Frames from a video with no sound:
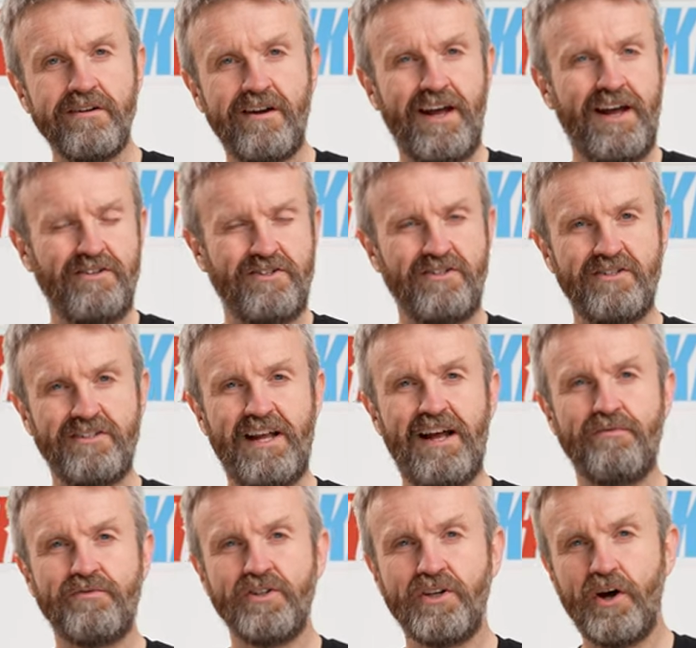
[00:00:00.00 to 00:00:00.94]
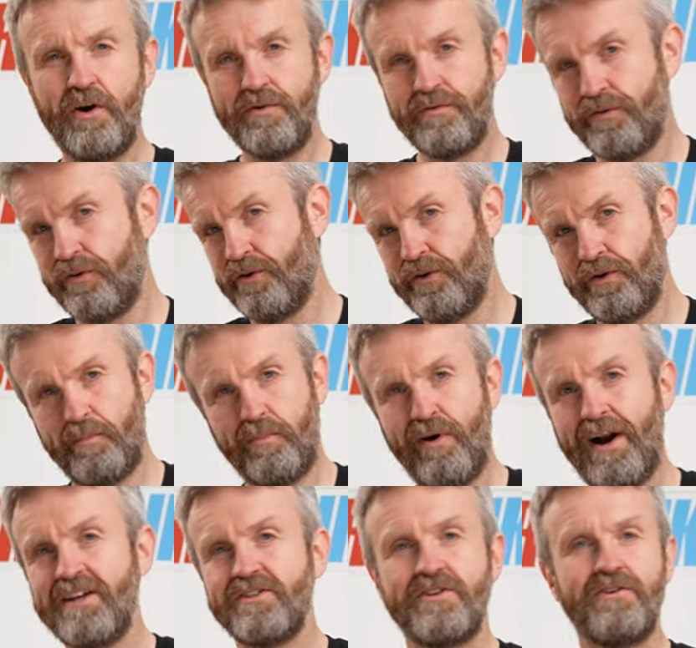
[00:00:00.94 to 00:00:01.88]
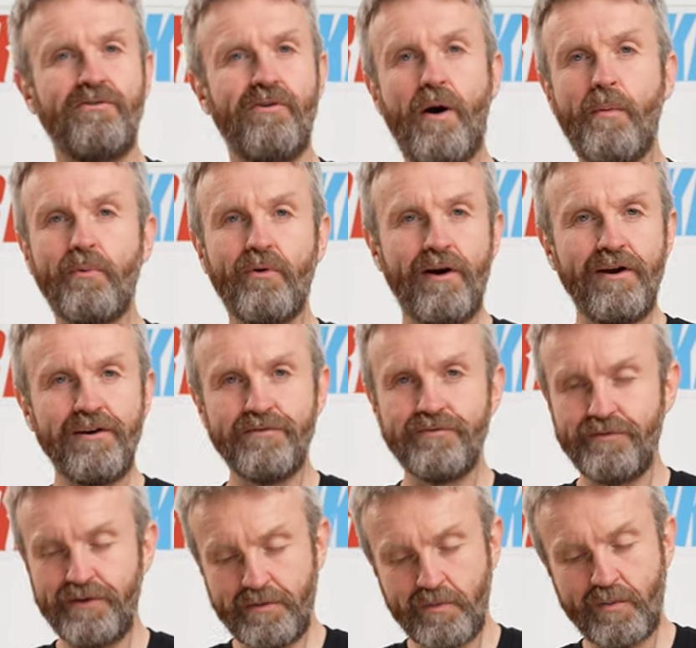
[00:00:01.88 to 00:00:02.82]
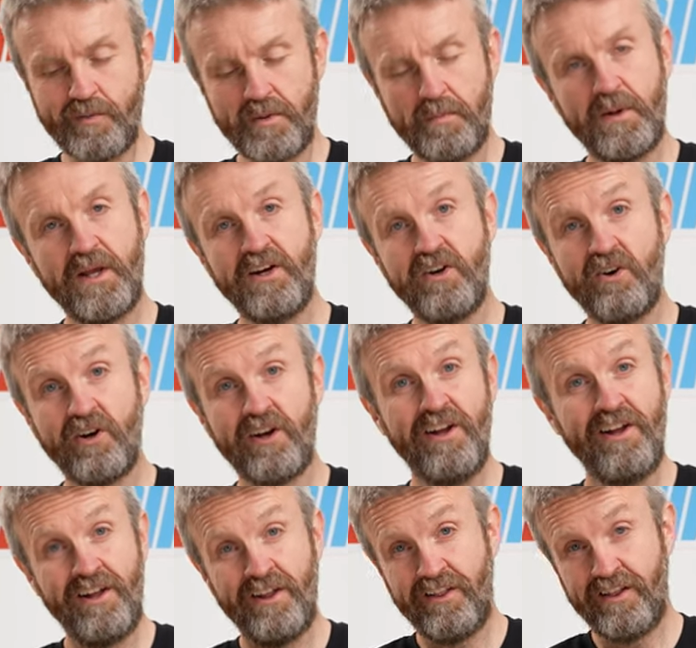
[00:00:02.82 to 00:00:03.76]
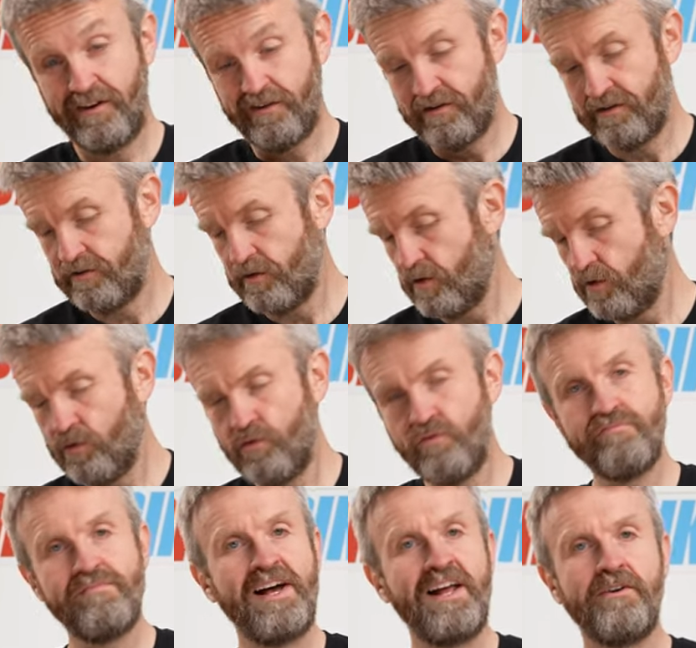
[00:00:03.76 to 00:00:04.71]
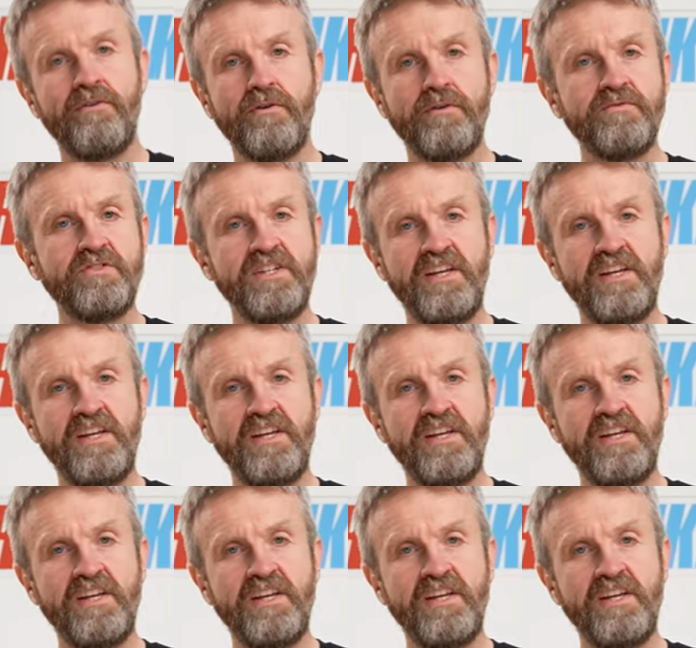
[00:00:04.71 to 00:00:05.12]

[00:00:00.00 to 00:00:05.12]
don't have, just have to go for a practical upgrade of fitting one with a Pinlock. There are all manner of